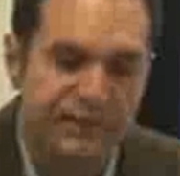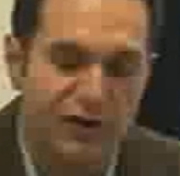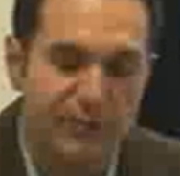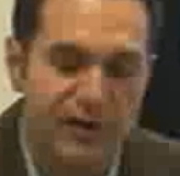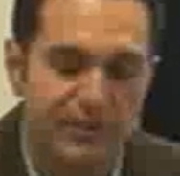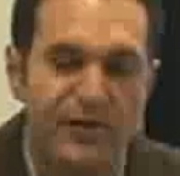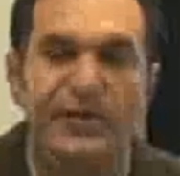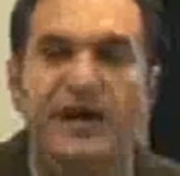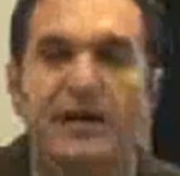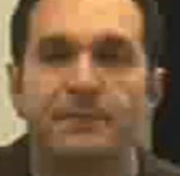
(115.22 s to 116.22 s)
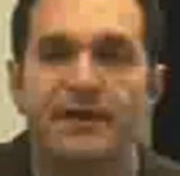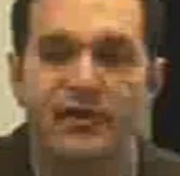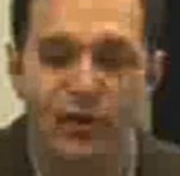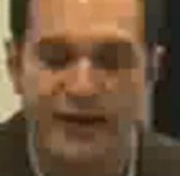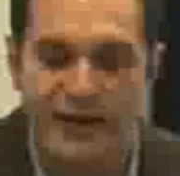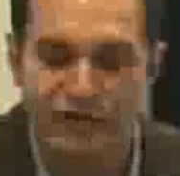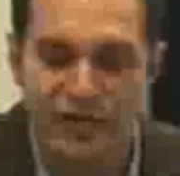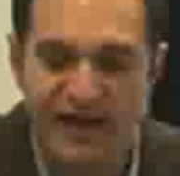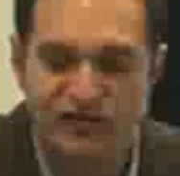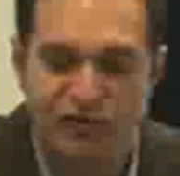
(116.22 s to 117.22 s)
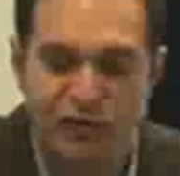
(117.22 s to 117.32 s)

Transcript: A little bit about the company. They're an international